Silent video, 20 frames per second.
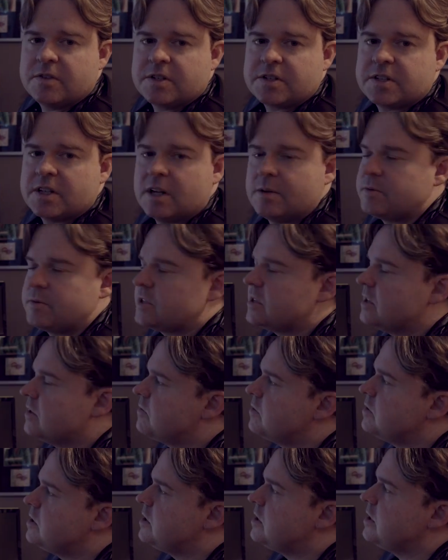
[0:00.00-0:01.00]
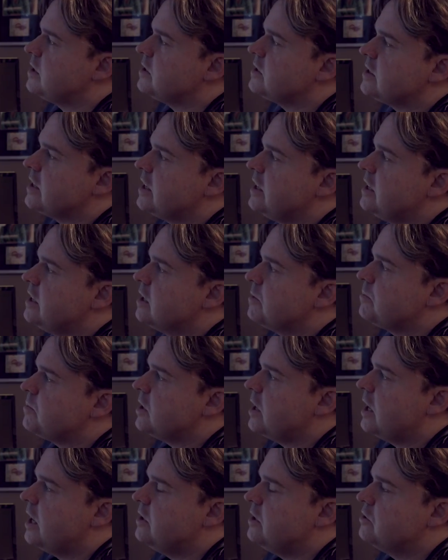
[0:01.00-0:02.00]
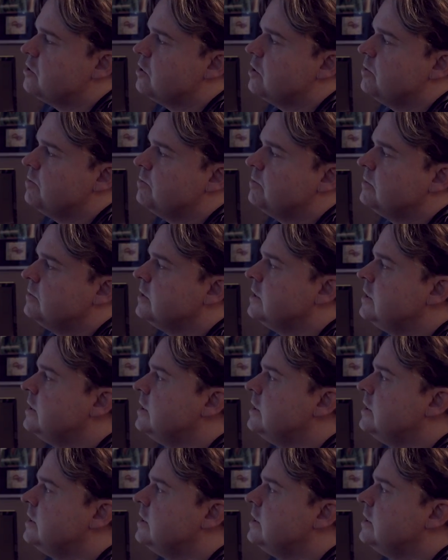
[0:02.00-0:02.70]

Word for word: of the sub stuff, which tends to eat up your headroom.